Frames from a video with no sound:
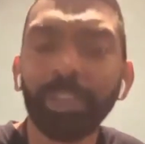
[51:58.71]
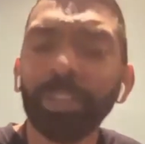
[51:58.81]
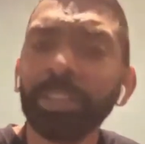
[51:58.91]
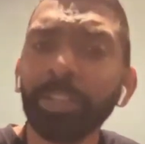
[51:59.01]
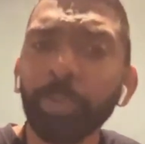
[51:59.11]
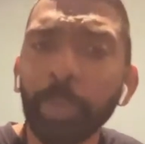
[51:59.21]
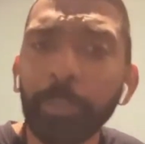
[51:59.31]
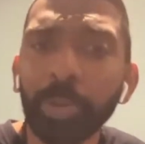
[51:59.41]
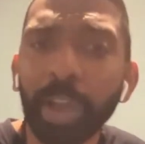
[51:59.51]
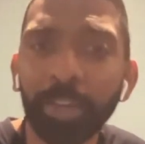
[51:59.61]
Because I
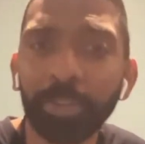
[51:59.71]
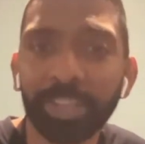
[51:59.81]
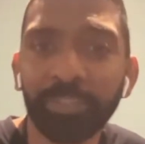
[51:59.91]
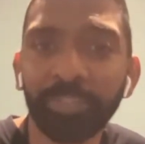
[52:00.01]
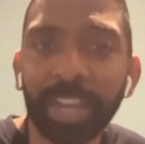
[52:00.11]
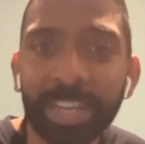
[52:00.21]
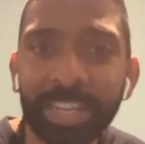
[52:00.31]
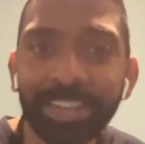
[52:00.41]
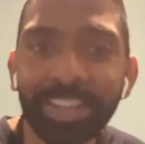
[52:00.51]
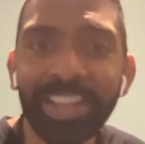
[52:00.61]
remember I was
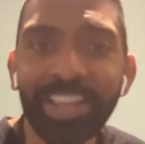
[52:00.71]
invited